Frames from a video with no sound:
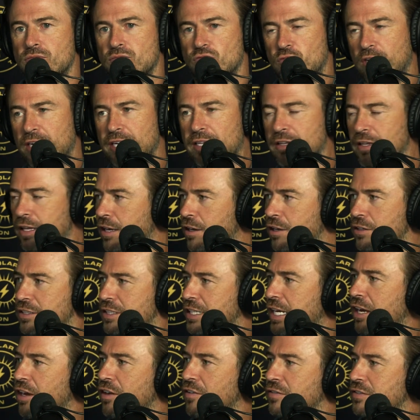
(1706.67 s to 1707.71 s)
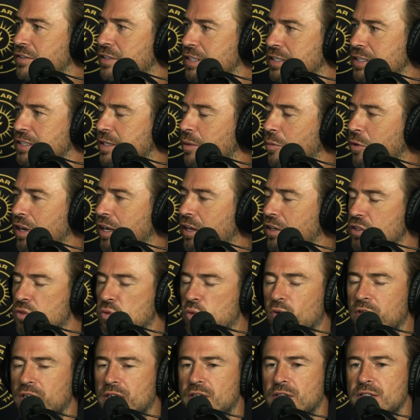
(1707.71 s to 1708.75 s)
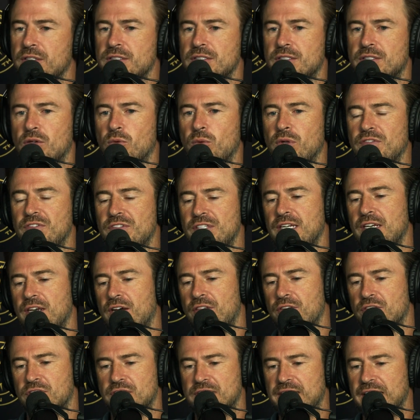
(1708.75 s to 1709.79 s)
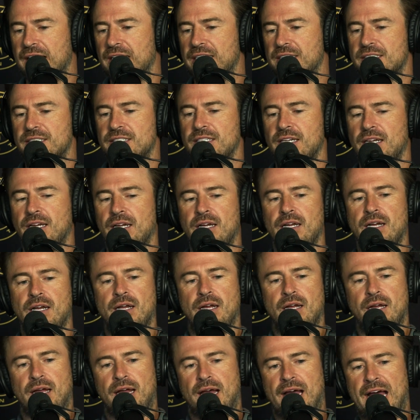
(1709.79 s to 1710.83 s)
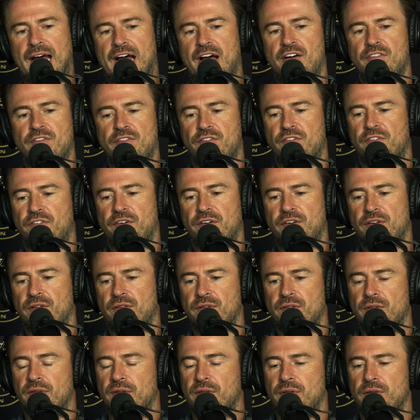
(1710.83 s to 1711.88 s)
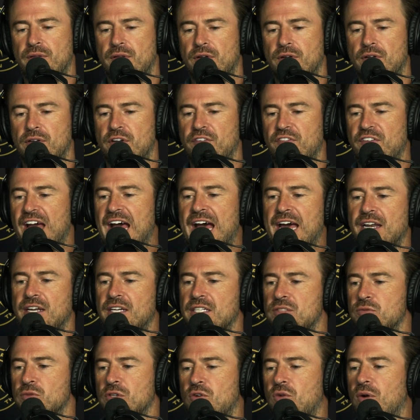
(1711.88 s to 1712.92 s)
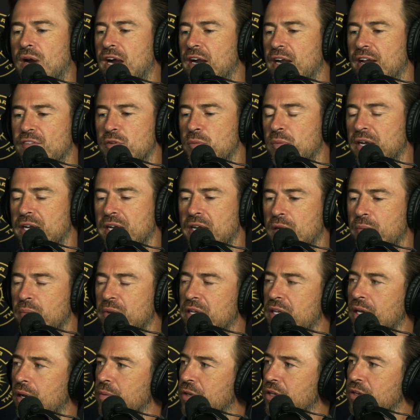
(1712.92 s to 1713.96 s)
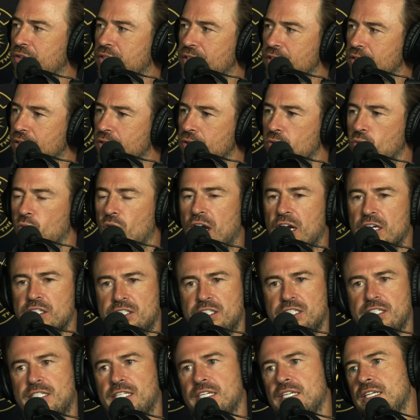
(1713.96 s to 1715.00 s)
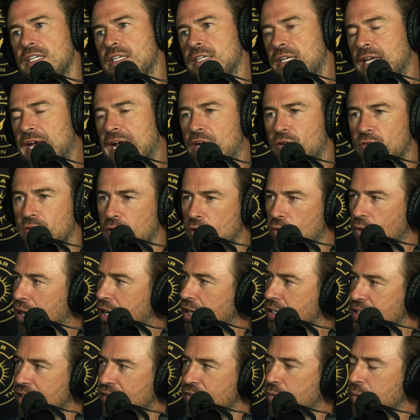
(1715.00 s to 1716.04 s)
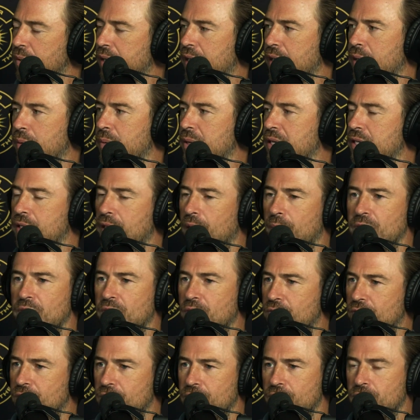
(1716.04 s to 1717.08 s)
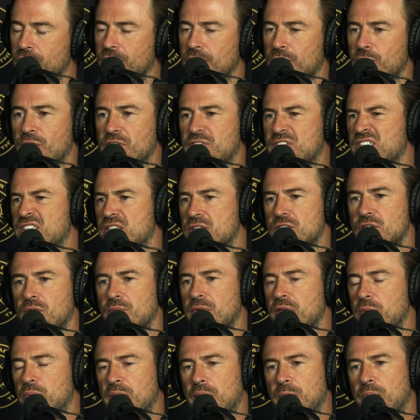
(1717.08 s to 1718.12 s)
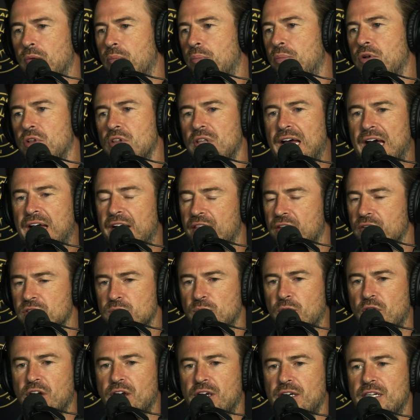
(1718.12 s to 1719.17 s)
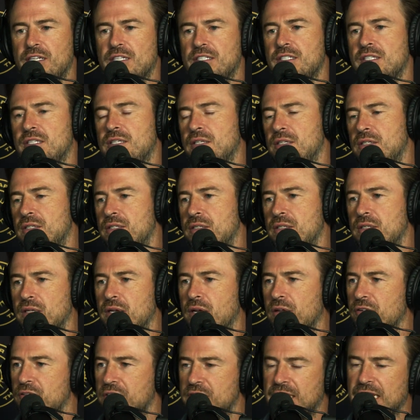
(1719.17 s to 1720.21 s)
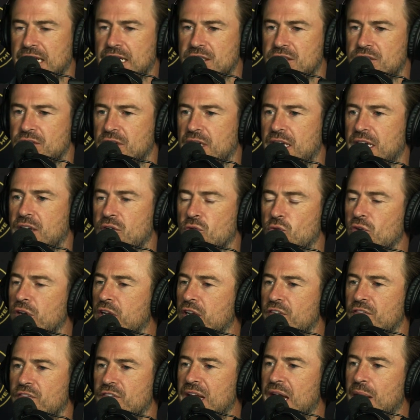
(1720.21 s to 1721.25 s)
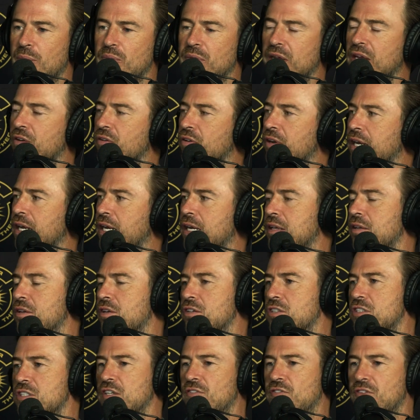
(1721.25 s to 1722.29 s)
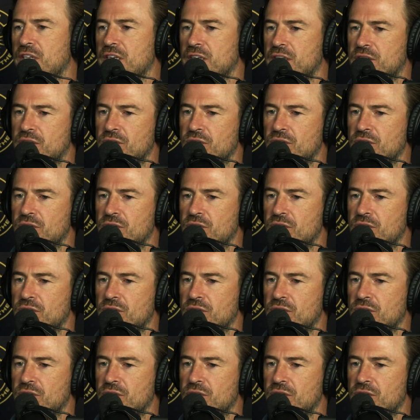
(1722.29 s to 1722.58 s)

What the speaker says: regulate ourselves, then someone else will. And so we've seen other states have, Nevada has required everybody to be W-2. Washington now requires everybody to be W-2. And we've seen so many people pull out of those markets. And other states are getting rid of net metering and they're shifting